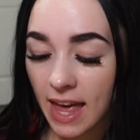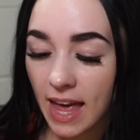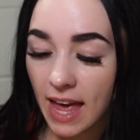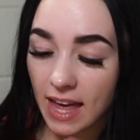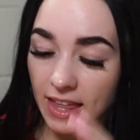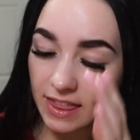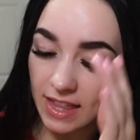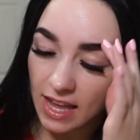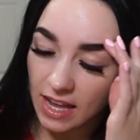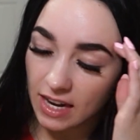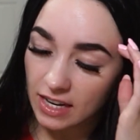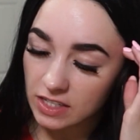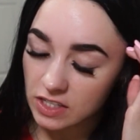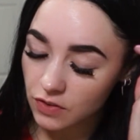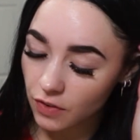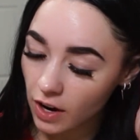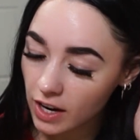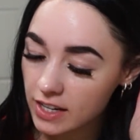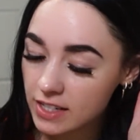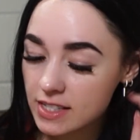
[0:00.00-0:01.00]
And then as
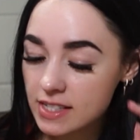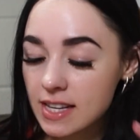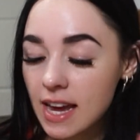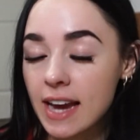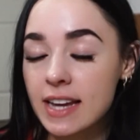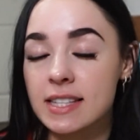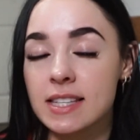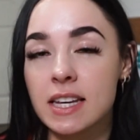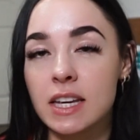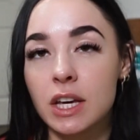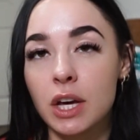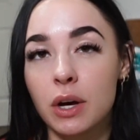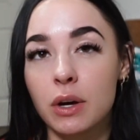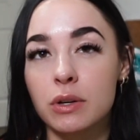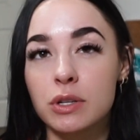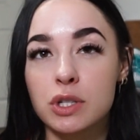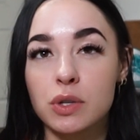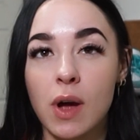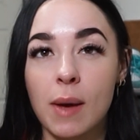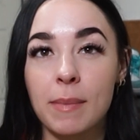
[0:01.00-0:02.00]
far as sizing
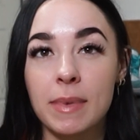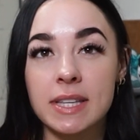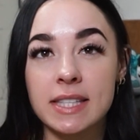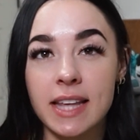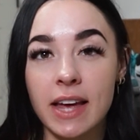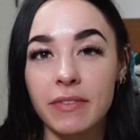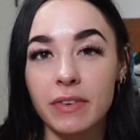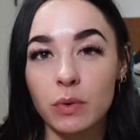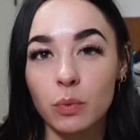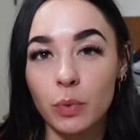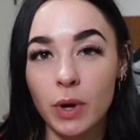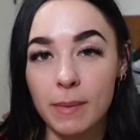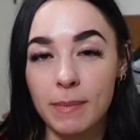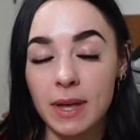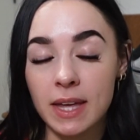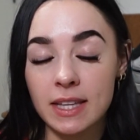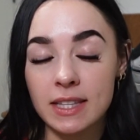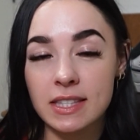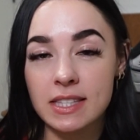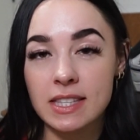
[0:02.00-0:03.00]
goes, so I'm a 7
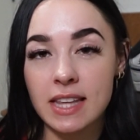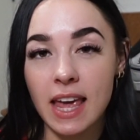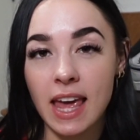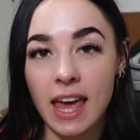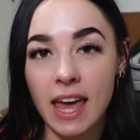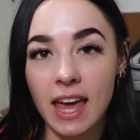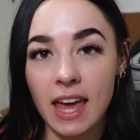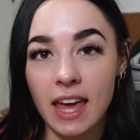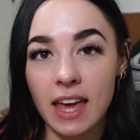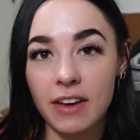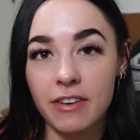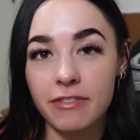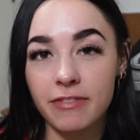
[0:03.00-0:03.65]
women's, a